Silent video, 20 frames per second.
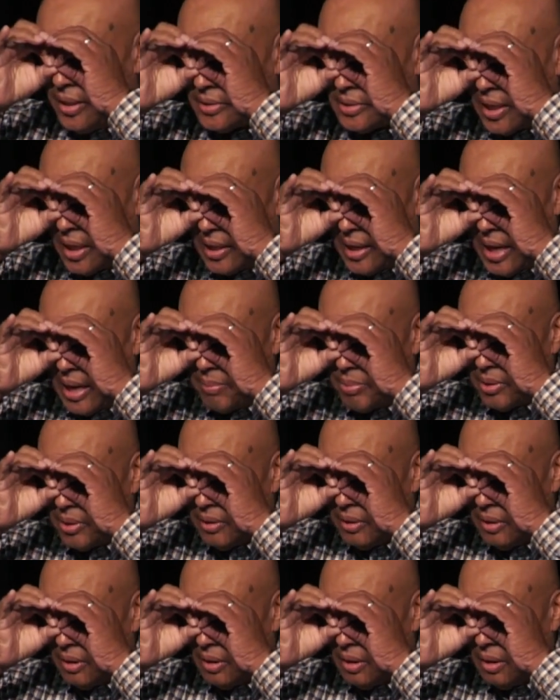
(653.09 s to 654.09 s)
Say,
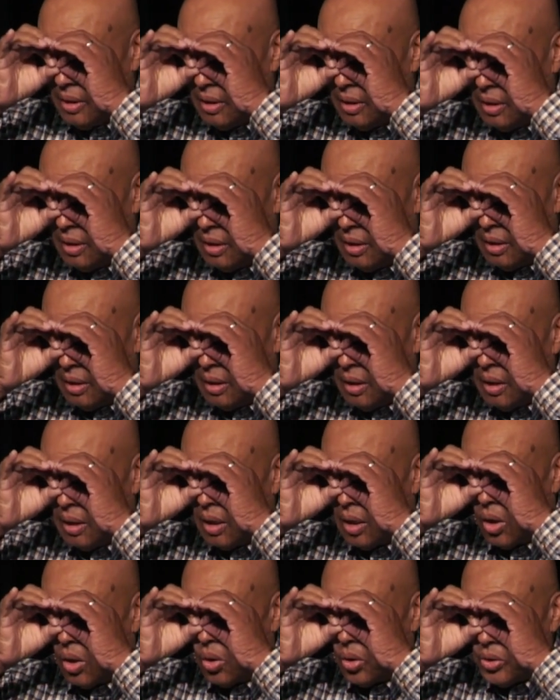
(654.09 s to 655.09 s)
neighbor.
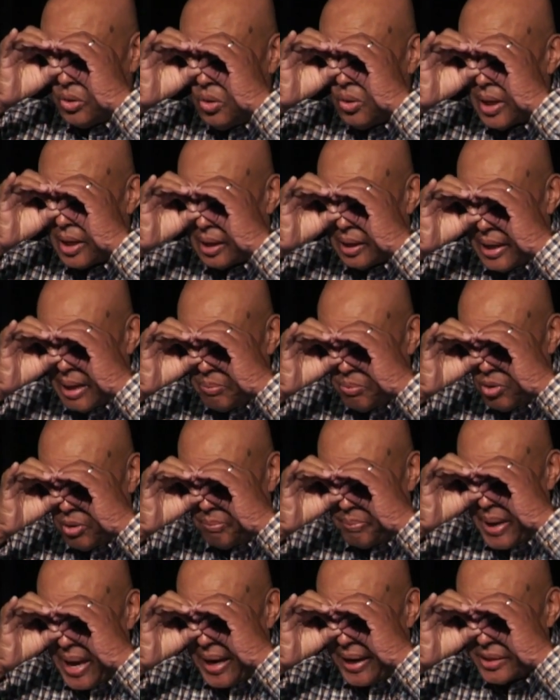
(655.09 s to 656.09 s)
Oh, you got a lot
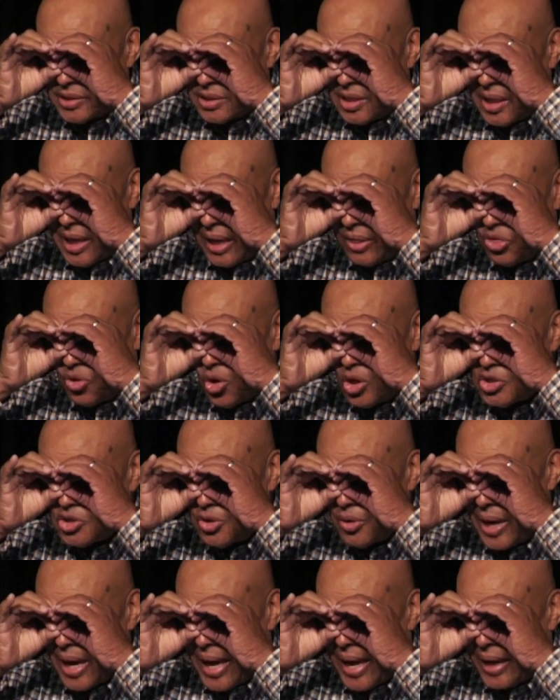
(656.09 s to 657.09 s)
more baggage than I thought
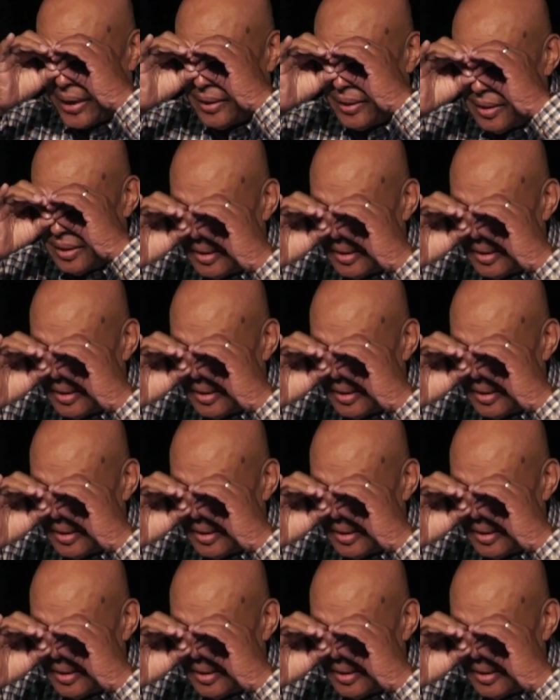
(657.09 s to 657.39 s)
you had.